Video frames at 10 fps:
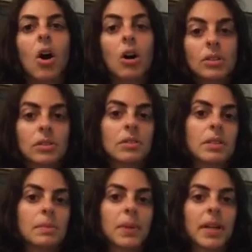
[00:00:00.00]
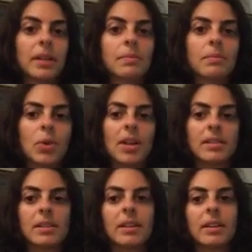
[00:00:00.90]
also despite
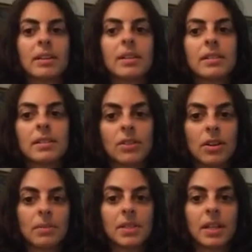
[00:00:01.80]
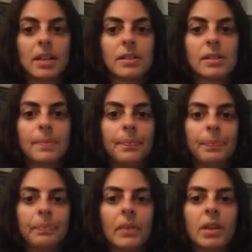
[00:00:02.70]
present day circumstance.
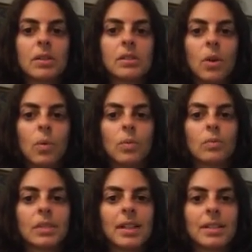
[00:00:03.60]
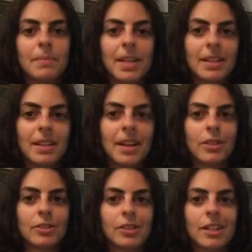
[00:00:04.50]
So let's make the
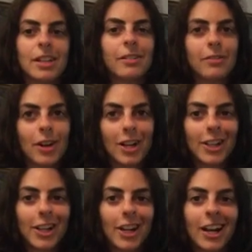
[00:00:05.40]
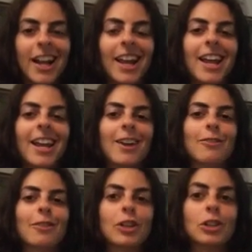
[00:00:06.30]
analogy very clear.
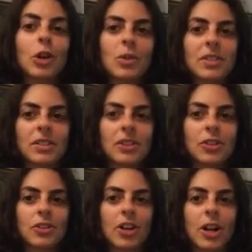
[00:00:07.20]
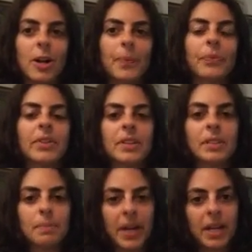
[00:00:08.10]
For a low resilience trigger,
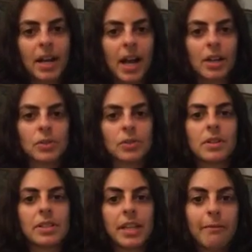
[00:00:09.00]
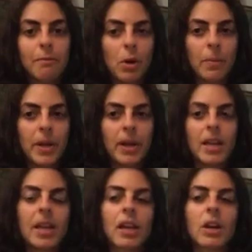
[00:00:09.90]
despite an actual safe moment,
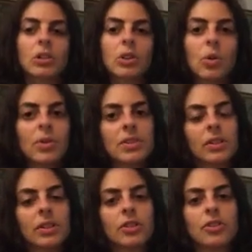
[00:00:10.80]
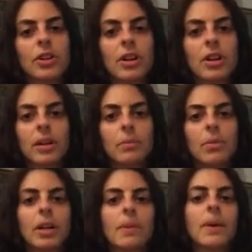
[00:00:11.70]
a low resilience trigger can
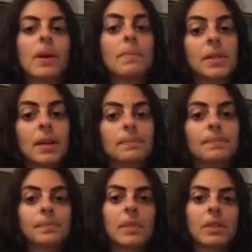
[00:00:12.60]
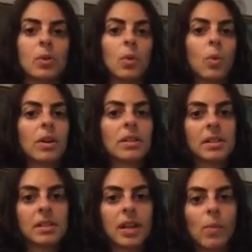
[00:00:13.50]
bring about upset. So it works
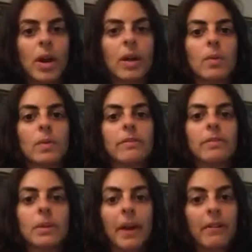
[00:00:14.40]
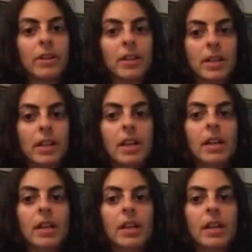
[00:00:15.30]
the same way when we flip everything